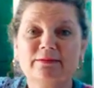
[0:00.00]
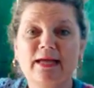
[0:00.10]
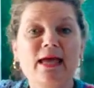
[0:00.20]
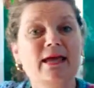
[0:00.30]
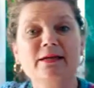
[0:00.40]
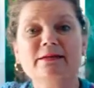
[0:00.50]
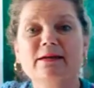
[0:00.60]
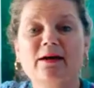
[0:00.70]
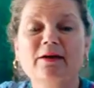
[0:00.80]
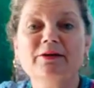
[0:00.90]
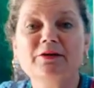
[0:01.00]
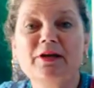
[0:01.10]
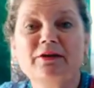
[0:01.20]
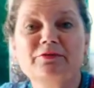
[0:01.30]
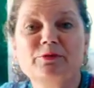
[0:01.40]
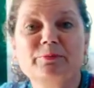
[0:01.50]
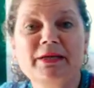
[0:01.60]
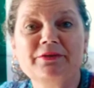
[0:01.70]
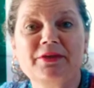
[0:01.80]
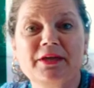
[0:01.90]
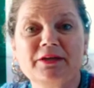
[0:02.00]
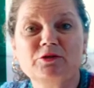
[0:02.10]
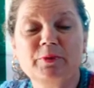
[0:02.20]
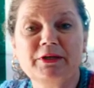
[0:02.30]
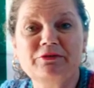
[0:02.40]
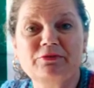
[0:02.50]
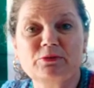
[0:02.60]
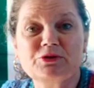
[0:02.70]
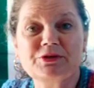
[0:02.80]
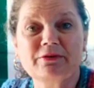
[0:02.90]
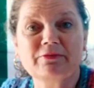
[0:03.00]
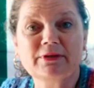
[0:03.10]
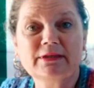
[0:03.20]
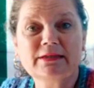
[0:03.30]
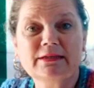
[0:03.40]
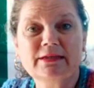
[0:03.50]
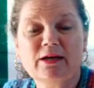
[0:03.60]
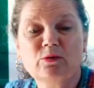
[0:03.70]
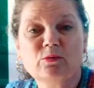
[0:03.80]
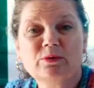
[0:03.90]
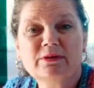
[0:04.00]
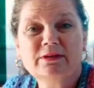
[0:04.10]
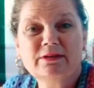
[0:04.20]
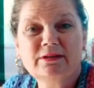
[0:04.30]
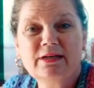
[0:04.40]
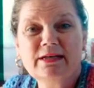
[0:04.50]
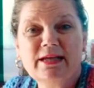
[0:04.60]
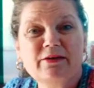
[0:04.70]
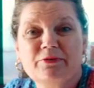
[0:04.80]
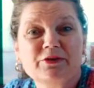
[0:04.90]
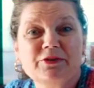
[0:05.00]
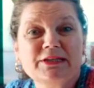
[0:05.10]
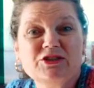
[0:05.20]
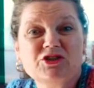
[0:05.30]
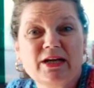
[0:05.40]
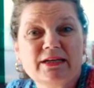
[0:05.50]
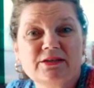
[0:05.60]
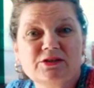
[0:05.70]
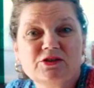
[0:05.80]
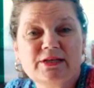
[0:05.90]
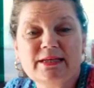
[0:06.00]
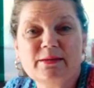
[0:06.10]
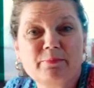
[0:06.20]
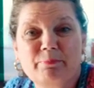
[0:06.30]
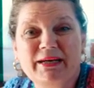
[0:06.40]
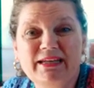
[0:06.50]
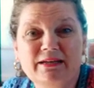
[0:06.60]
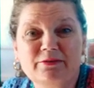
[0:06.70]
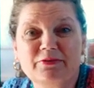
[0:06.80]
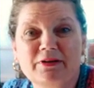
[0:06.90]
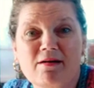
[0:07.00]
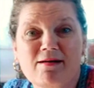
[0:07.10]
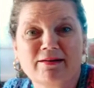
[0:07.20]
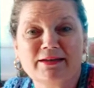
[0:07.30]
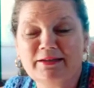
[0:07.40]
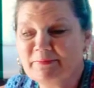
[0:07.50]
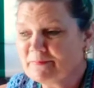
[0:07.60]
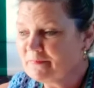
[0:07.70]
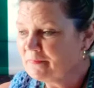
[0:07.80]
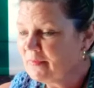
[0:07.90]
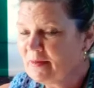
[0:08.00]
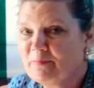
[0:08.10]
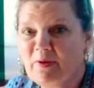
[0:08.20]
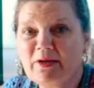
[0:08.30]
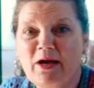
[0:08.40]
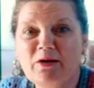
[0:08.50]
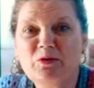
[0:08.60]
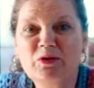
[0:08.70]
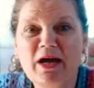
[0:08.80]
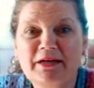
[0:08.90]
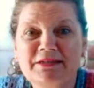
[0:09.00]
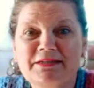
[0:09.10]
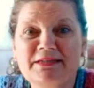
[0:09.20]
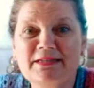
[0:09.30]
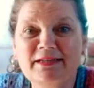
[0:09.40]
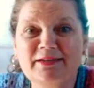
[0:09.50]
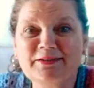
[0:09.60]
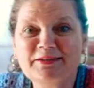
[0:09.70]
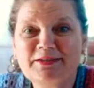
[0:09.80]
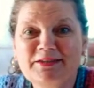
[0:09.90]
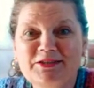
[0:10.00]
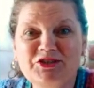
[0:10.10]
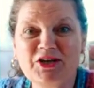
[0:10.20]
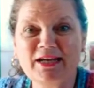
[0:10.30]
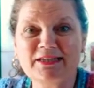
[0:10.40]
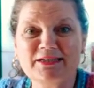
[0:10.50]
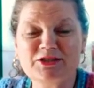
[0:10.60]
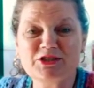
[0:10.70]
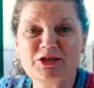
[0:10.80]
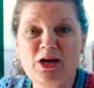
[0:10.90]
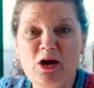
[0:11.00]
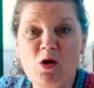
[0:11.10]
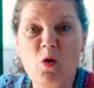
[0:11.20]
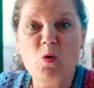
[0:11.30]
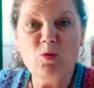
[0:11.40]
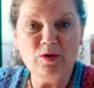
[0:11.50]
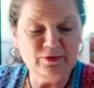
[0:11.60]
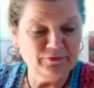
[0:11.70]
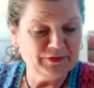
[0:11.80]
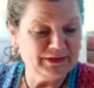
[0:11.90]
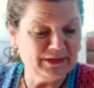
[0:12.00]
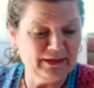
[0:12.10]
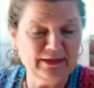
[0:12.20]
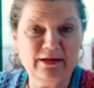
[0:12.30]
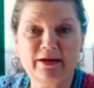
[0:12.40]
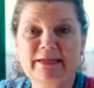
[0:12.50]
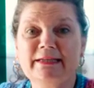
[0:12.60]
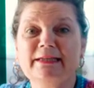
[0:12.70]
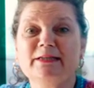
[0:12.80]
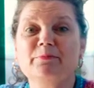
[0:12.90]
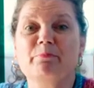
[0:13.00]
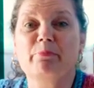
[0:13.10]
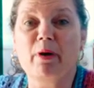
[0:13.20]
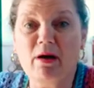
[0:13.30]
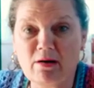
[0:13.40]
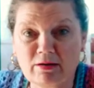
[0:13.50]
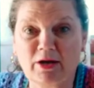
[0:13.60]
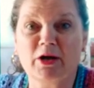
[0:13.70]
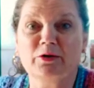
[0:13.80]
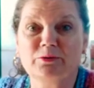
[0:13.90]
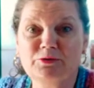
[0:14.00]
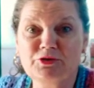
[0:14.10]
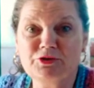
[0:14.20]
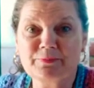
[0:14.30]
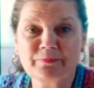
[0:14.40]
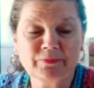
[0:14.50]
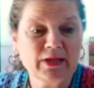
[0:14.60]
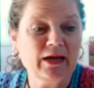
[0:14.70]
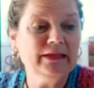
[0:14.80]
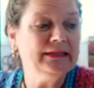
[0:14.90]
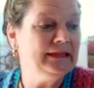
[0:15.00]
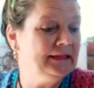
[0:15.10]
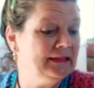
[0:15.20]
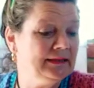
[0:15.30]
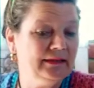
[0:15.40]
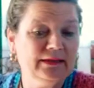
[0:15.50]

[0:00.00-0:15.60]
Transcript: and I don't have to be there 24/7. Now, everything changed. In the blink of an eye, my whole idea changed. All of a sudden, I needed barcodes. I needed